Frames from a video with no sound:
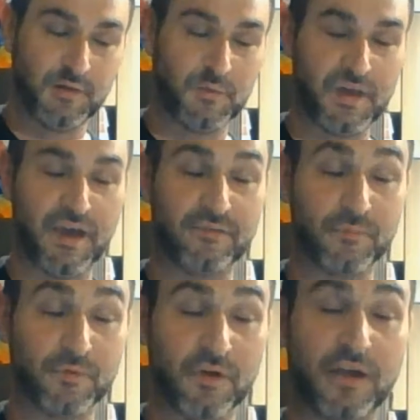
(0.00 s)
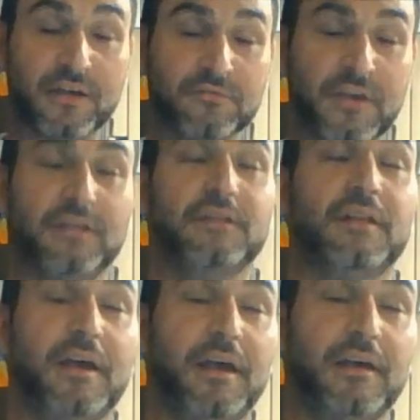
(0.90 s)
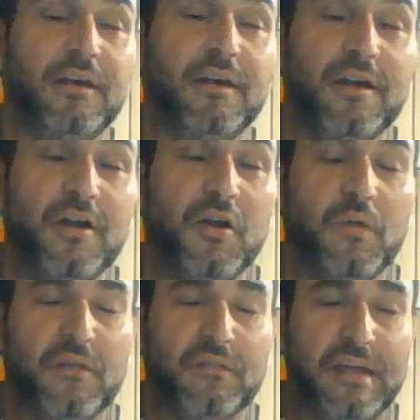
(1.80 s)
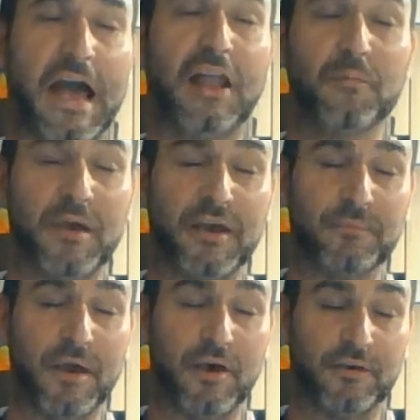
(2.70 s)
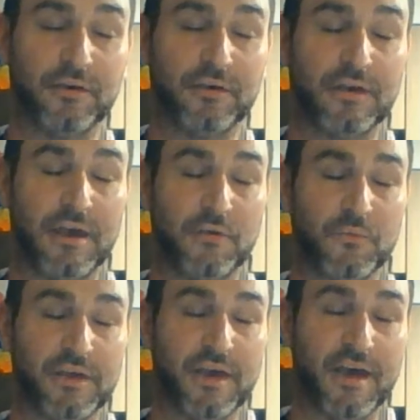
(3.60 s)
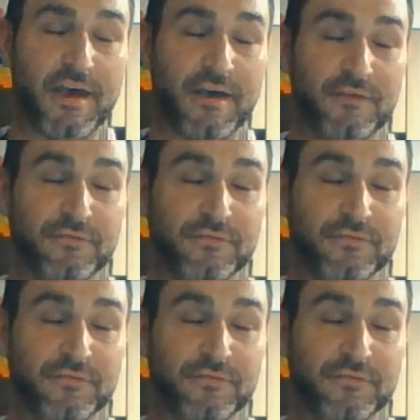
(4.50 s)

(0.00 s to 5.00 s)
we have Moroccan red clay, we have calamine powder, and we have,